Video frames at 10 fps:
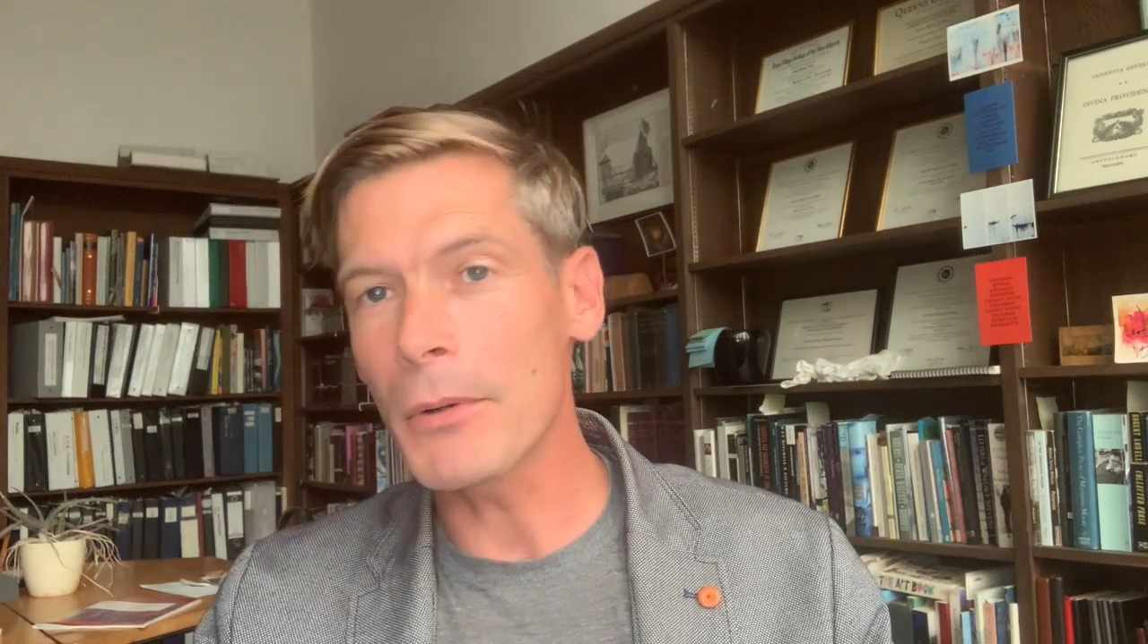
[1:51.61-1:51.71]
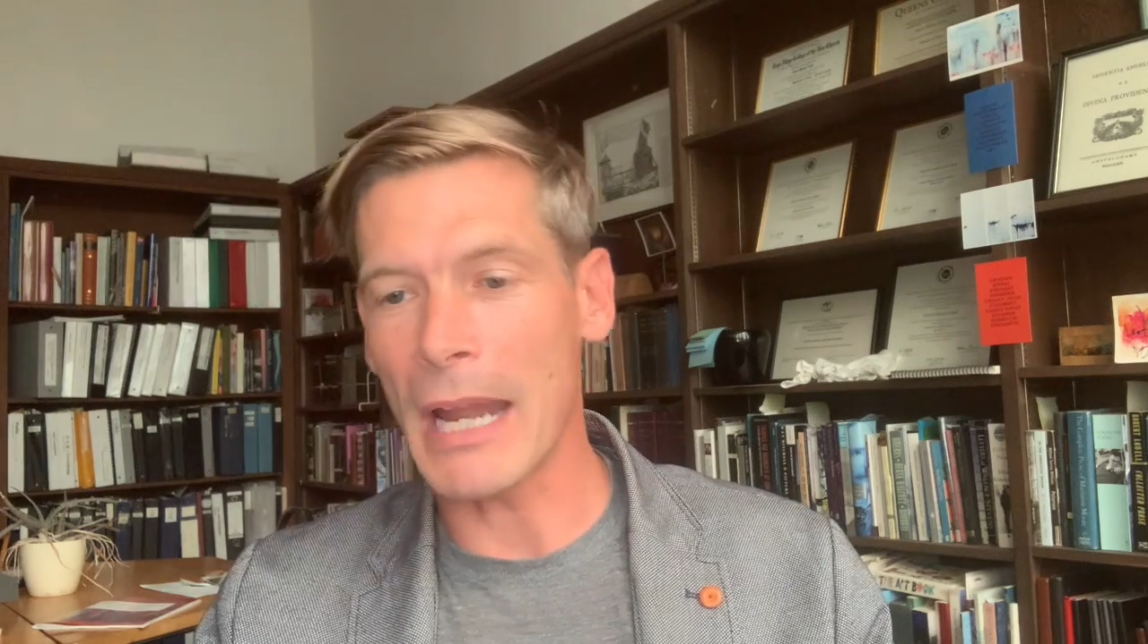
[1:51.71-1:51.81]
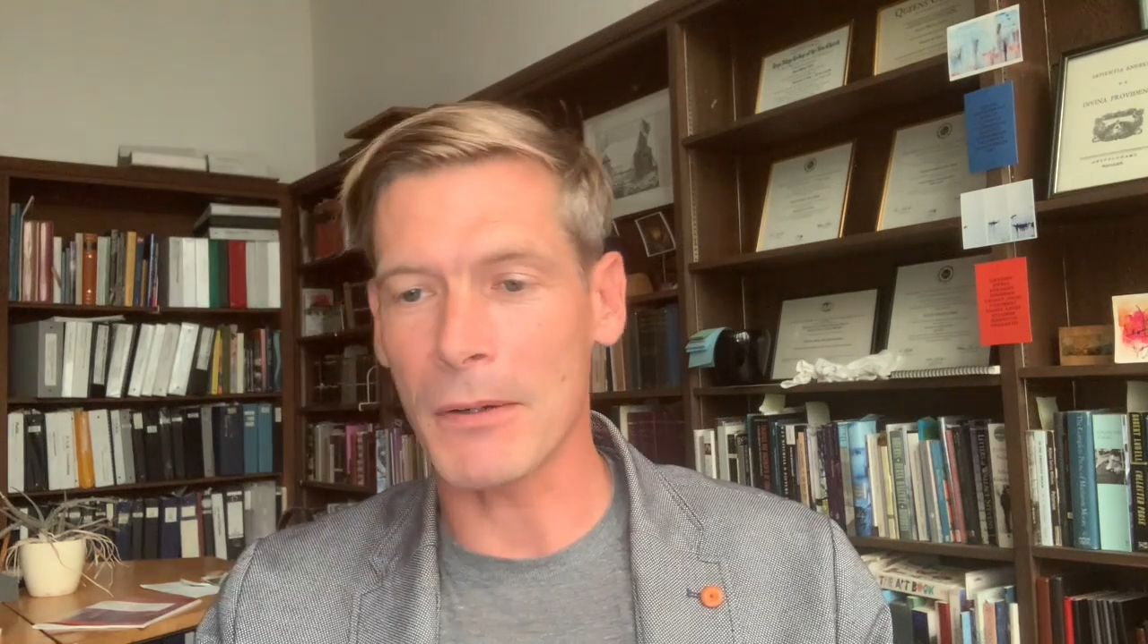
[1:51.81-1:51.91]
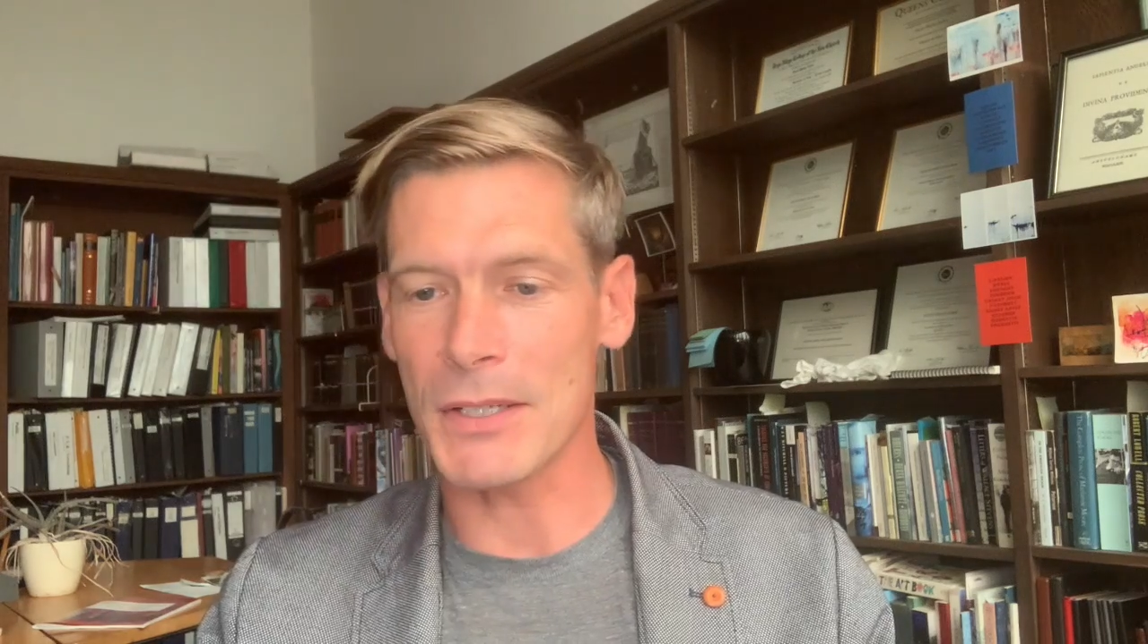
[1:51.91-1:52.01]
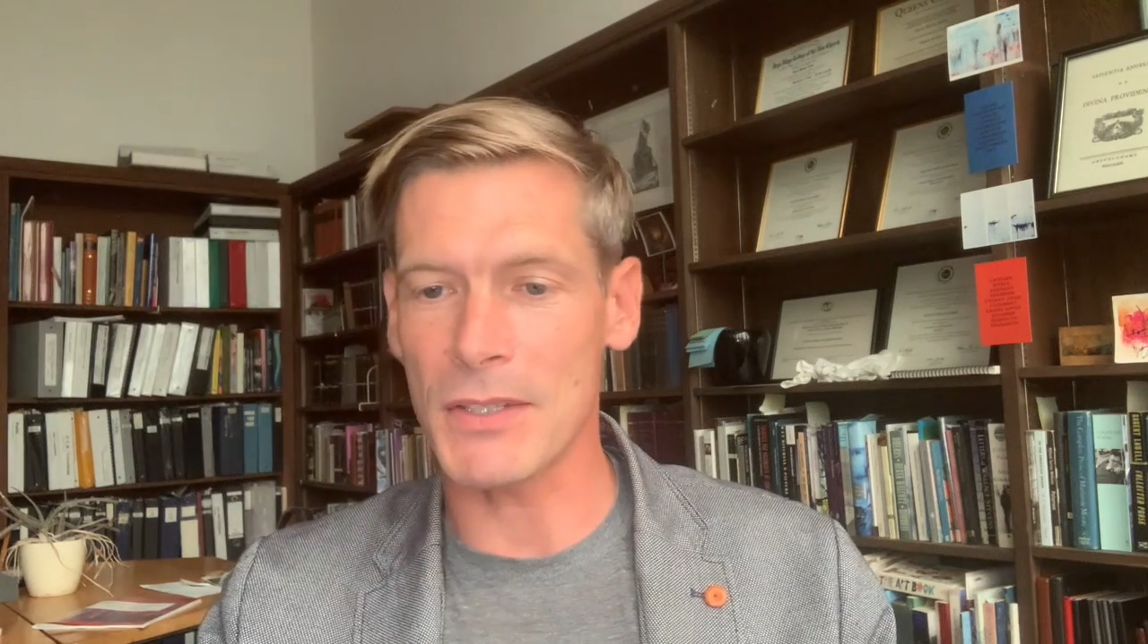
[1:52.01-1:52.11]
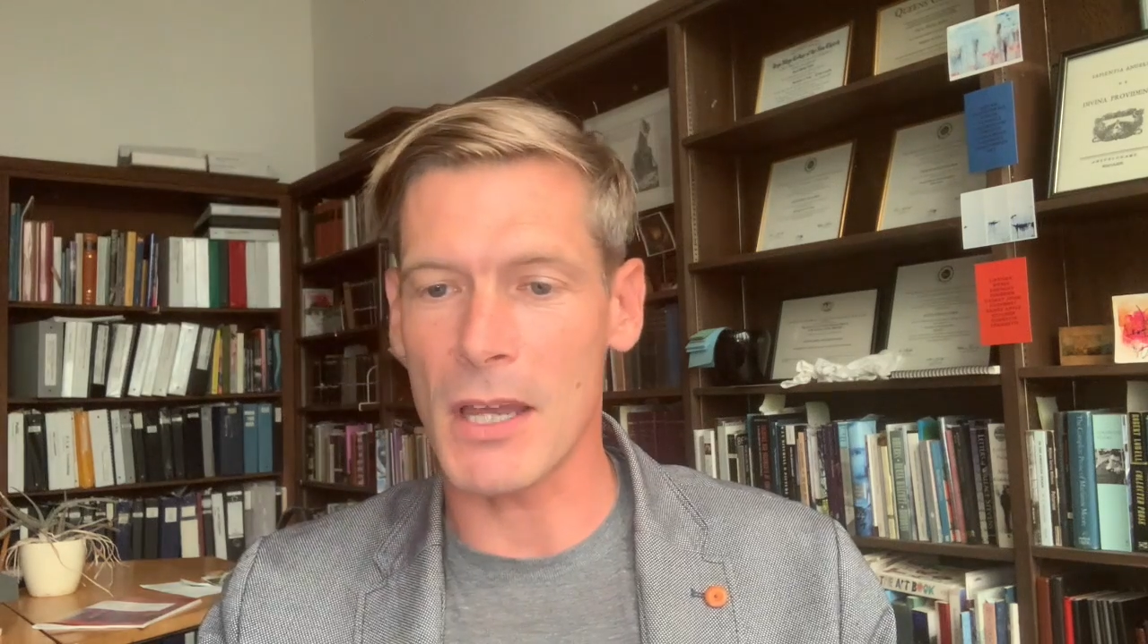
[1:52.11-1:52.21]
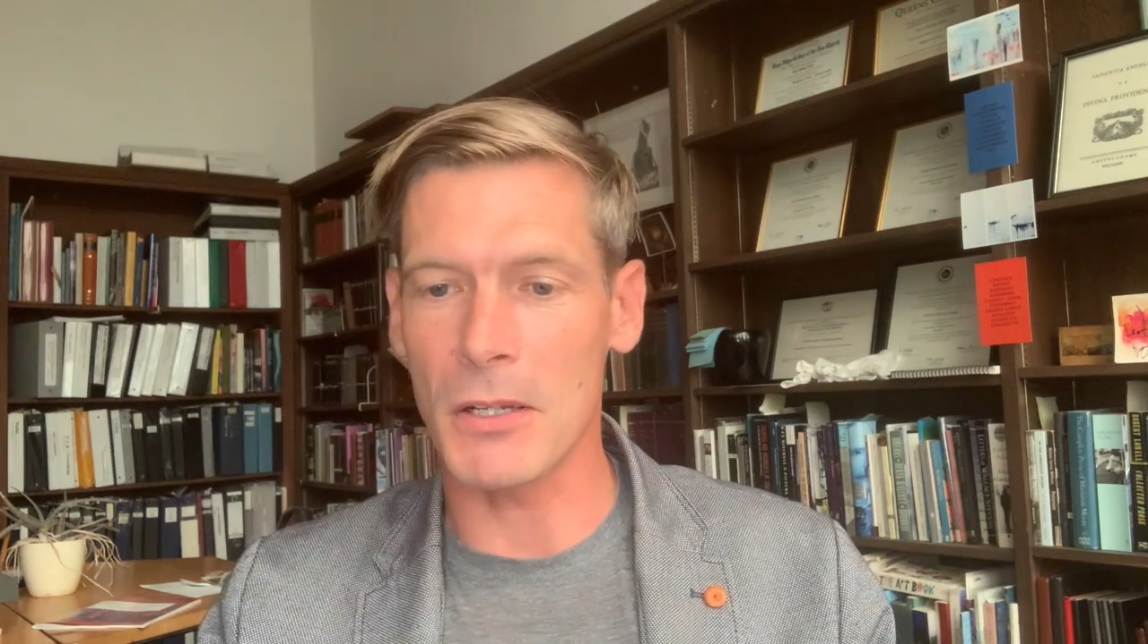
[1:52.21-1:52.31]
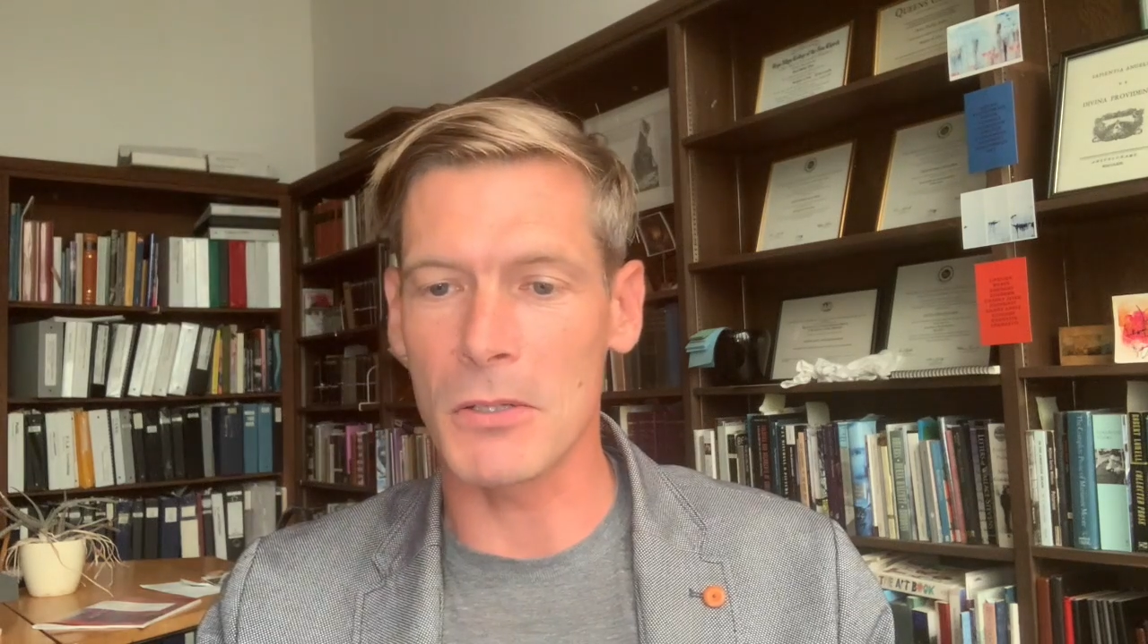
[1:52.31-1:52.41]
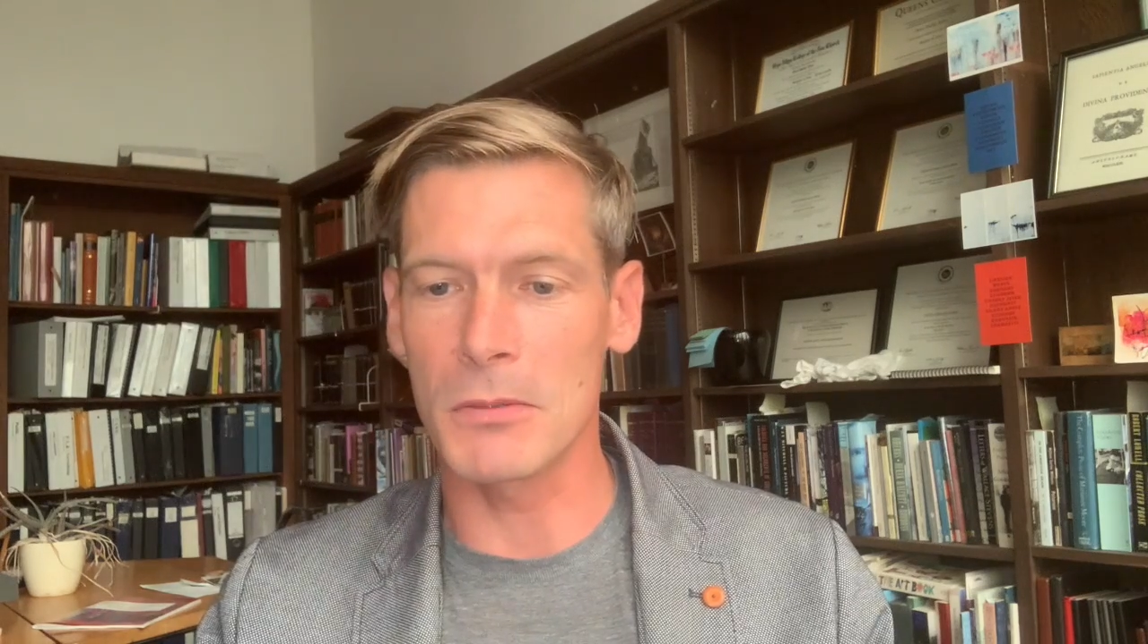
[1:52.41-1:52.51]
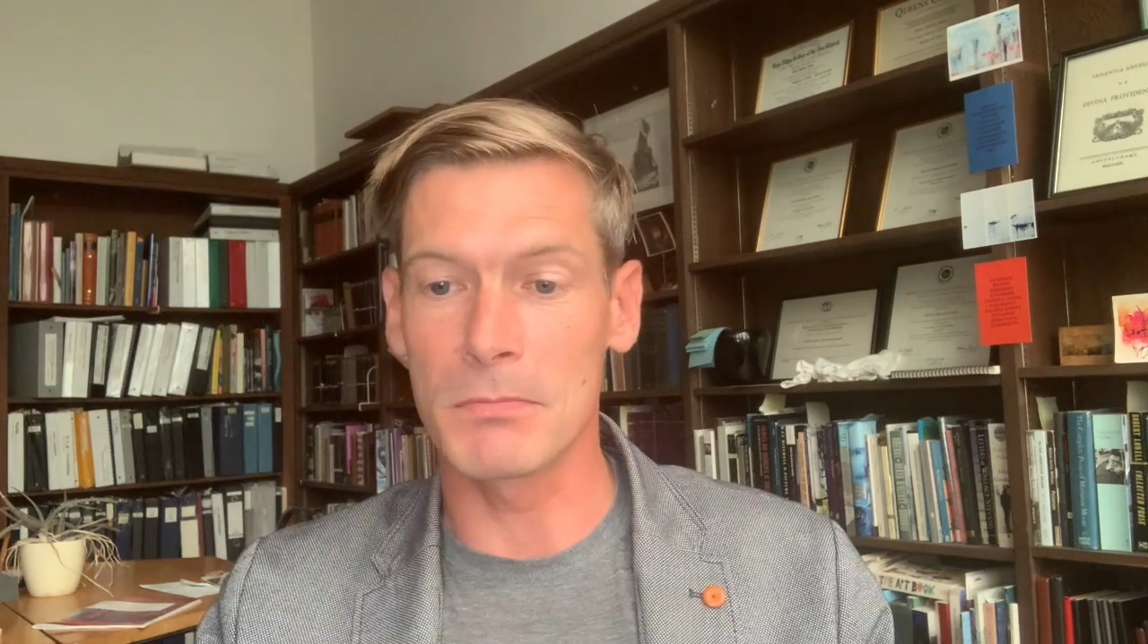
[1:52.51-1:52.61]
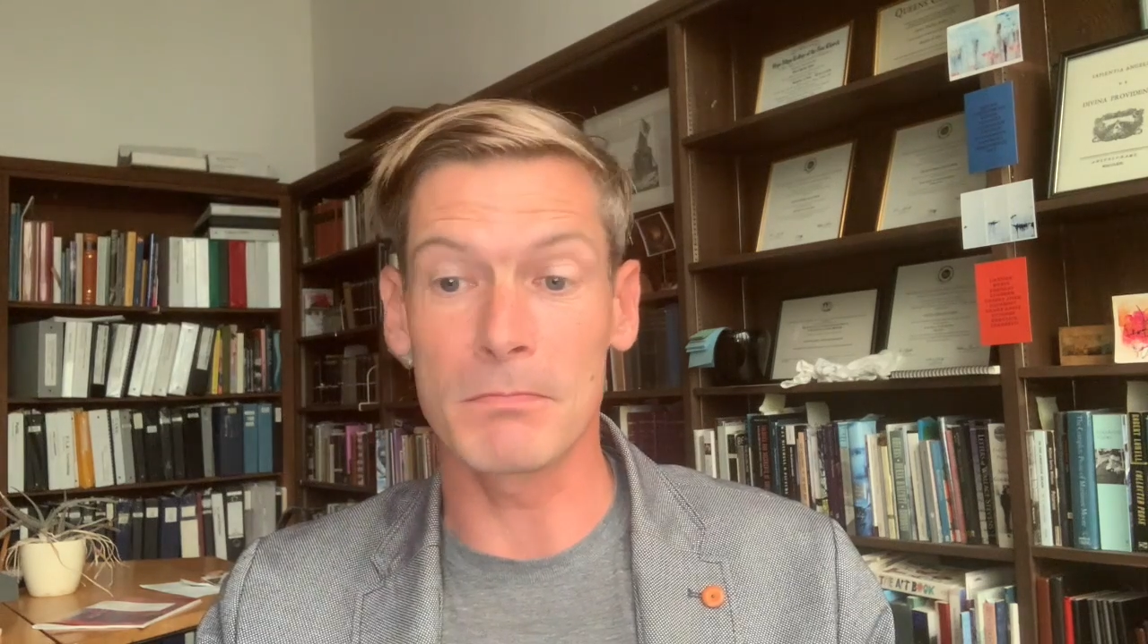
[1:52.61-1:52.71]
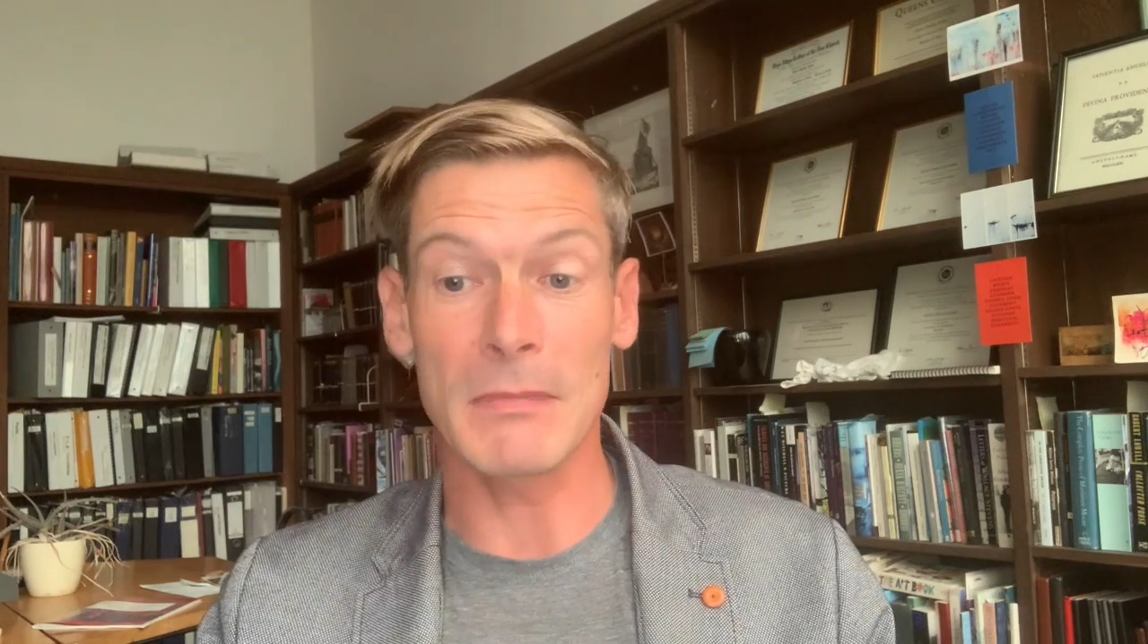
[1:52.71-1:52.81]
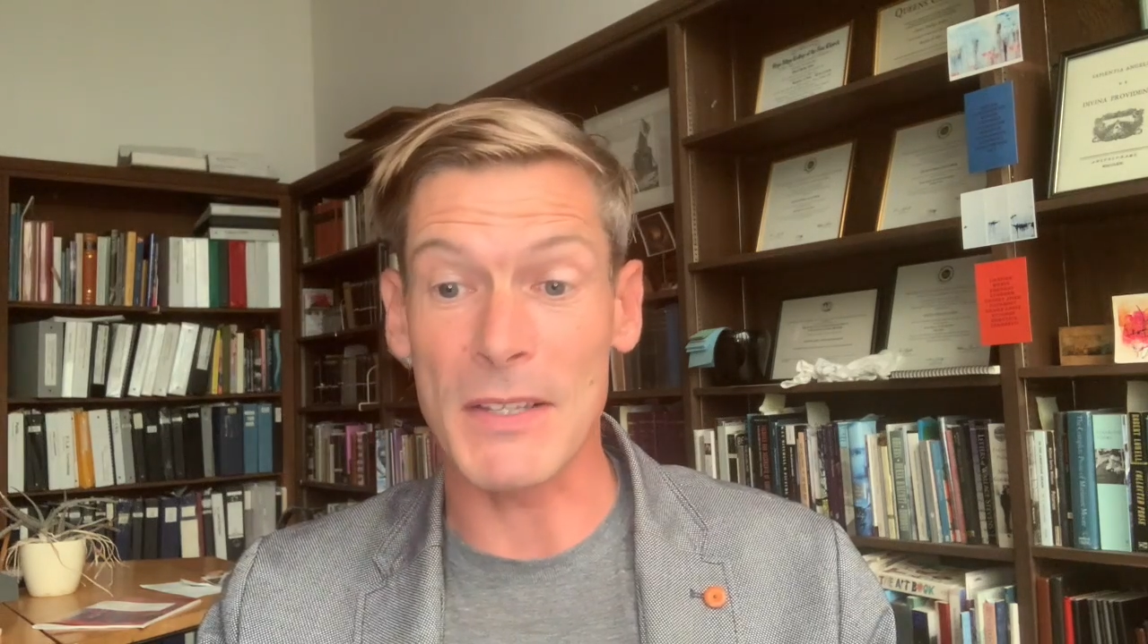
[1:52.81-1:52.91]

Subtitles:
Aristotle,